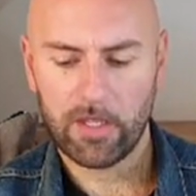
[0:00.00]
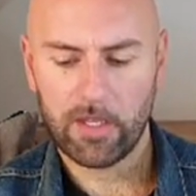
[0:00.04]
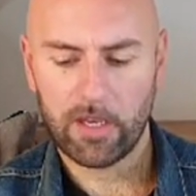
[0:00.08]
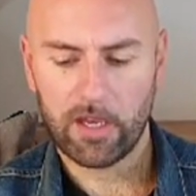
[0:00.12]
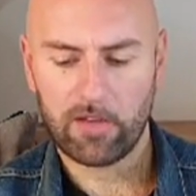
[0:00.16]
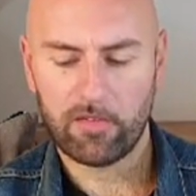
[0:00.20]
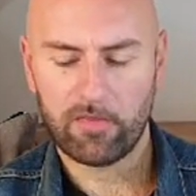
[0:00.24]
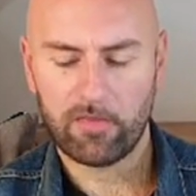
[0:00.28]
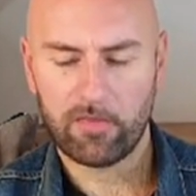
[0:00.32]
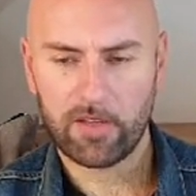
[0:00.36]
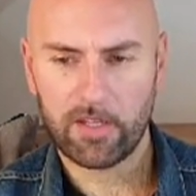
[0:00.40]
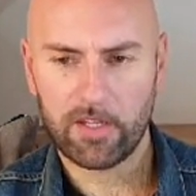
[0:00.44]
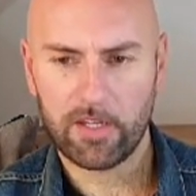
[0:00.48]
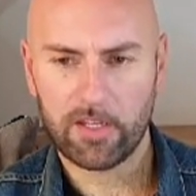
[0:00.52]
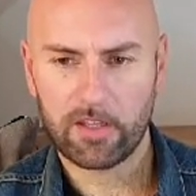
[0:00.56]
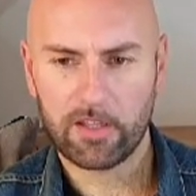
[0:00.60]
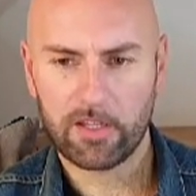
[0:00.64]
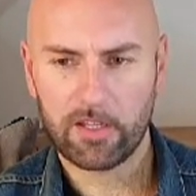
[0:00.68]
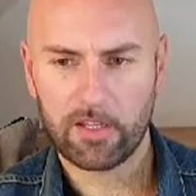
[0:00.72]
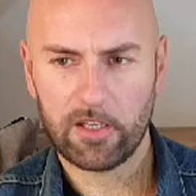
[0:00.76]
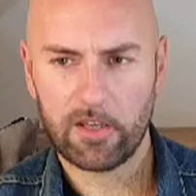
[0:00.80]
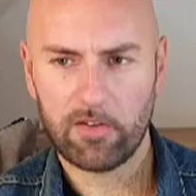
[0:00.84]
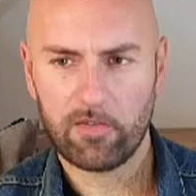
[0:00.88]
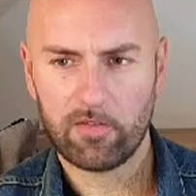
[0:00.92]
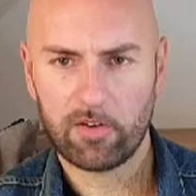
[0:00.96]
I think
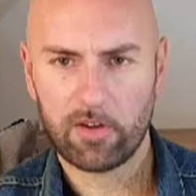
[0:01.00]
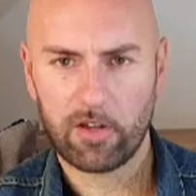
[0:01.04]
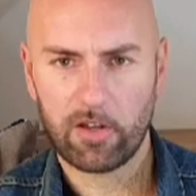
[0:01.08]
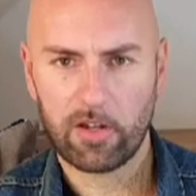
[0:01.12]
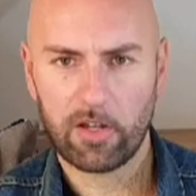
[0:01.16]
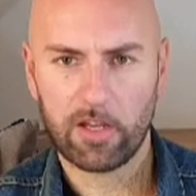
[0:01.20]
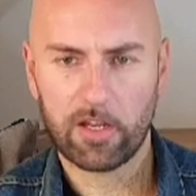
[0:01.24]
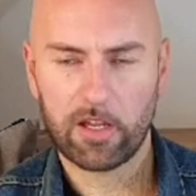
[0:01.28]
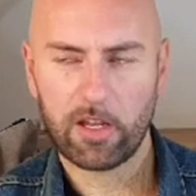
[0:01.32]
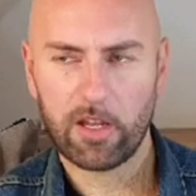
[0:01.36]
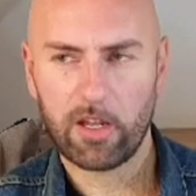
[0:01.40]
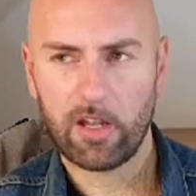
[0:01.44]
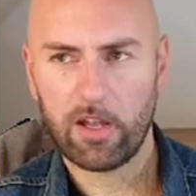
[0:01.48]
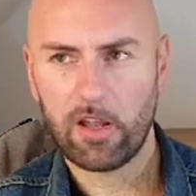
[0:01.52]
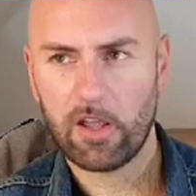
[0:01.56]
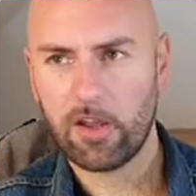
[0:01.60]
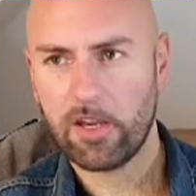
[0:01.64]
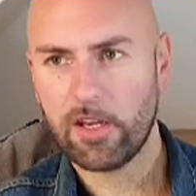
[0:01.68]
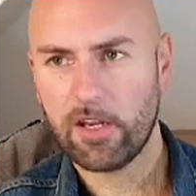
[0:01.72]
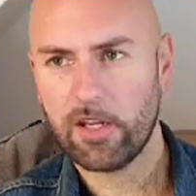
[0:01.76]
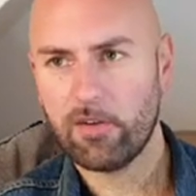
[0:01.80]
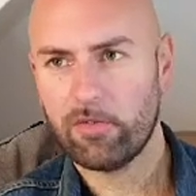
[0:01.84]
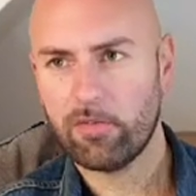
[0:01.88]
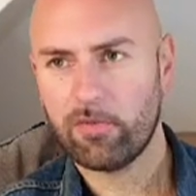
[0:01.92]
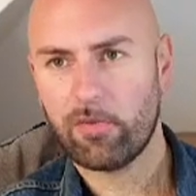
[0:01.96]
that you've got like a
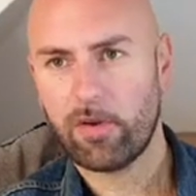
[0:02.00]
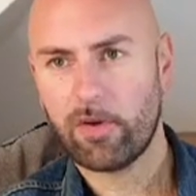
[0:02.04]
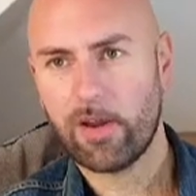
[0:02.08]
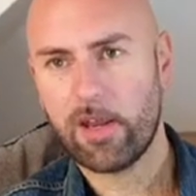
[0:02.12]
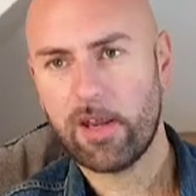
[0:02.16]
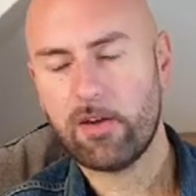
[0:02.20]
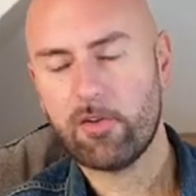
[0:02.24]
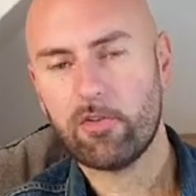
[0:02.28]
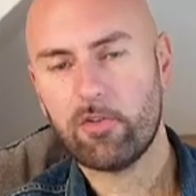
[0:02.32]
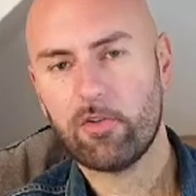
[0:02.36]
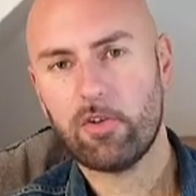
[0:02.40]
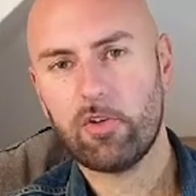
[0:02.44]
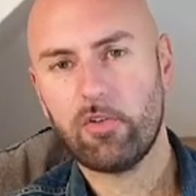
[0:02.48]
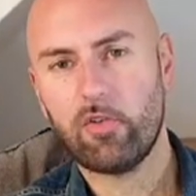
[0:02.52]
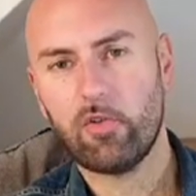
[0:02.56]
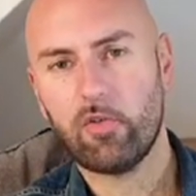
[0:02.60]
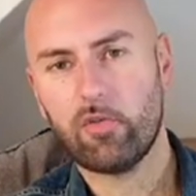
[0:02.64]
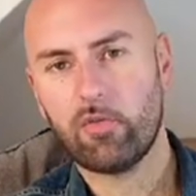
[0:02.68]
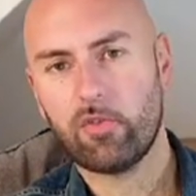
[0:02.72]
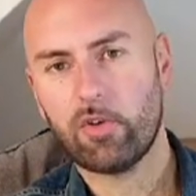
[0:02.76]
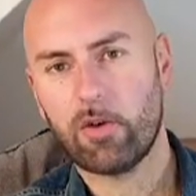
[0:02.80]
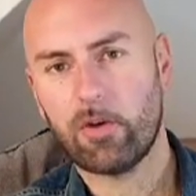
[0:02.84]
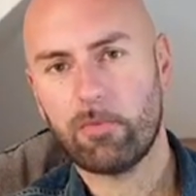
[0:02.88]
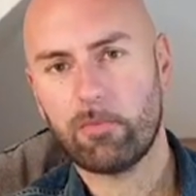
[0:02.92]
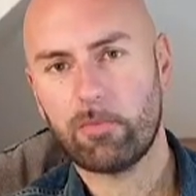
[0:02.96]
line of fragrances.
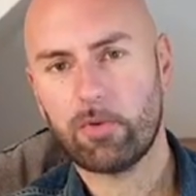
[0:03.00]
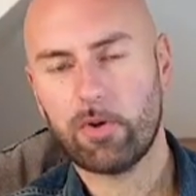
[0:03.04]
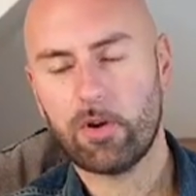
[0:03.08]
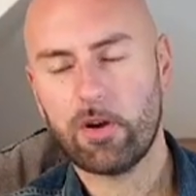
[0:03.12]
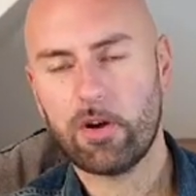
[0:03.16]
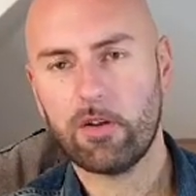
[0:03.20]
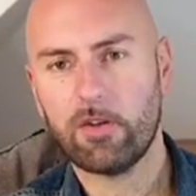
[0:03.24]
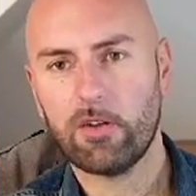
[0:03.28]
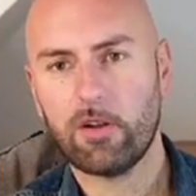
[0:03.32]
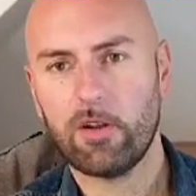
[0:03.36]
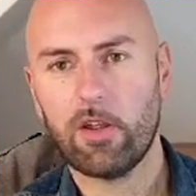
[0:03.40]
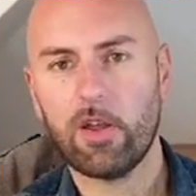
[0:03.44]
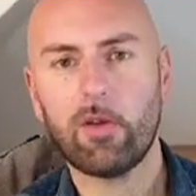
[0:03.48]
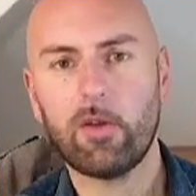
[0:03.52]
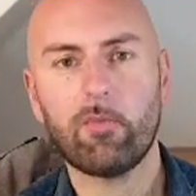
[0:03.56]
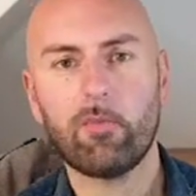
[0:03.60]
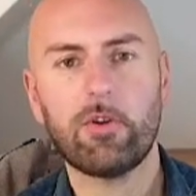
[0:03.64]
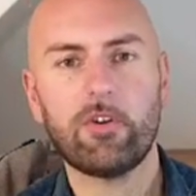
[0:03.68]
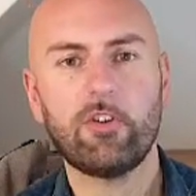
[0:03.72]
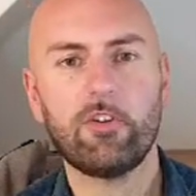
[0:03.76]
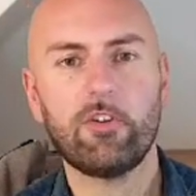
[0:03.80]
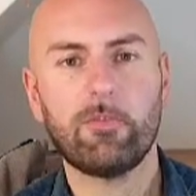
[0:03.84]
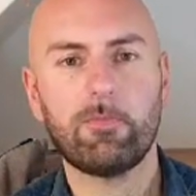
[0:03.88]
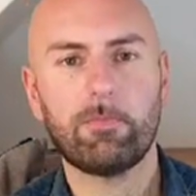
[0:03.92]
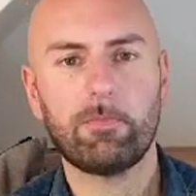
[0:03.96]
You've got Prada L'Homme,
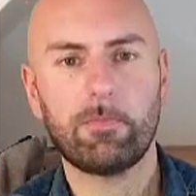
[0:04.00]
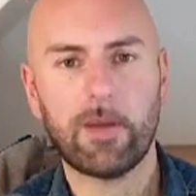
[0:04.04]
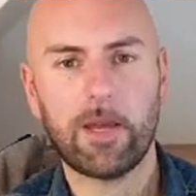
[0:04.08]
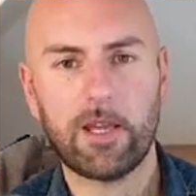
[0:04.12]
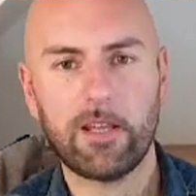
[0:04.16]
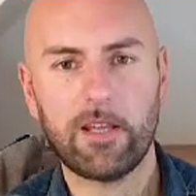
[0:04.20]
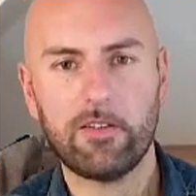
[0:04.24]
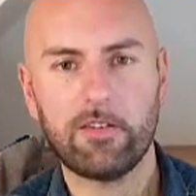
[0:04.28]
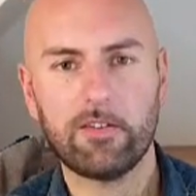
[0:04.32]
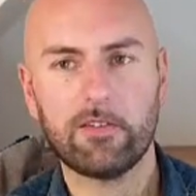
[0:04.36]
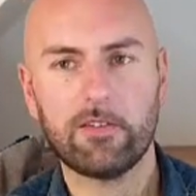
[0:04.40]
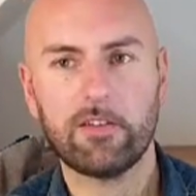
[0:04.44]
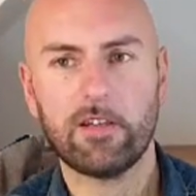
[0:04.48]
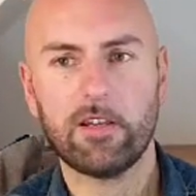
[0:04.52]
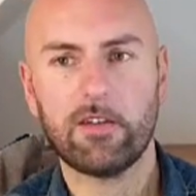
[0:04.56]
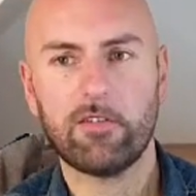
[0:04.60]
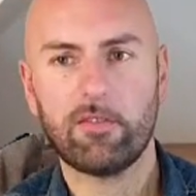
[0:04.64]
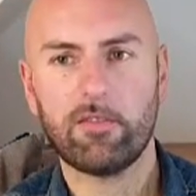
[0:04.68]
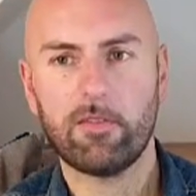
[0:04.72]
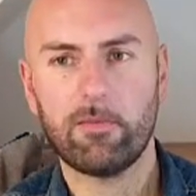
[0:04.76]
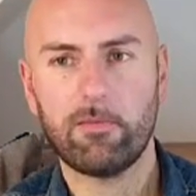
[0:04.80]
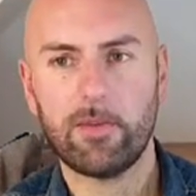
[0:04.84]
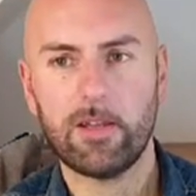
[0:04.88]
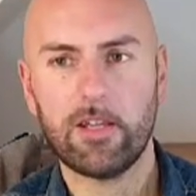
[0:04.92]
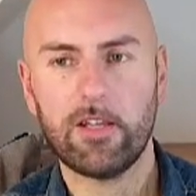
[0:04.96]
which is basic
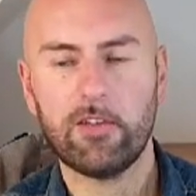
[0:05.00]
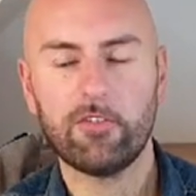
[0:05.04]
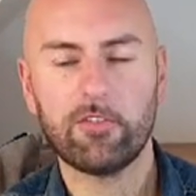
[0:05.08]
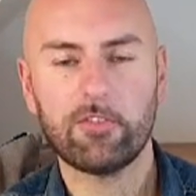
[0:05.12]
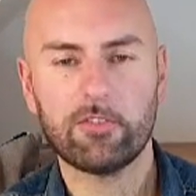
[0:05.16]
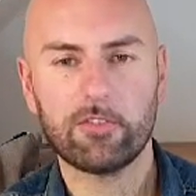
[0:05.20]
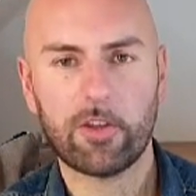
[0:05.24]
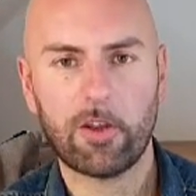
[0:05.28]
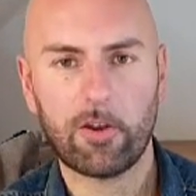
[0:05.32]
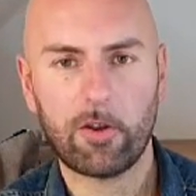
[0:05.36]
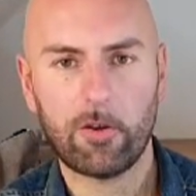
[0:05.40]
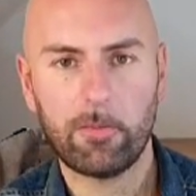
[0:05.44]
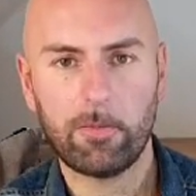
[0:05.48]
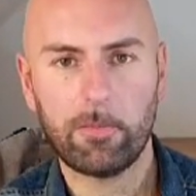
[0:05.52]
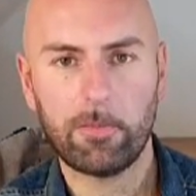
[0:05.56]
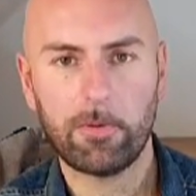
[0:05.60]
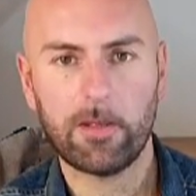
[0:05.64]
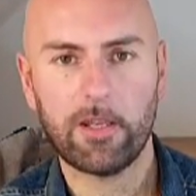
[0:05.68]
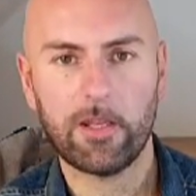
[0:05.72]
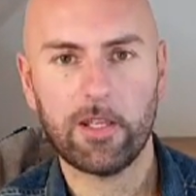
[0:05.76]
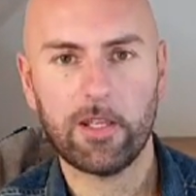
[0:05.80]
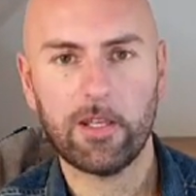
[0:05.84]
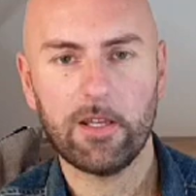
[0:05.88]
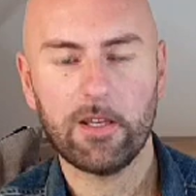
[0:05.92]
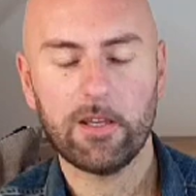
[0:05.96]
for me,
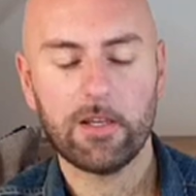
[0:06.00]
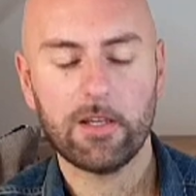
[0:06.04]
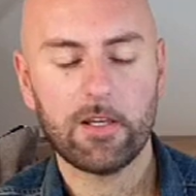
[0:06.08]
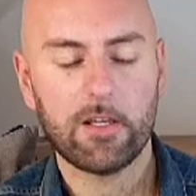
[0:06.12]
soapy.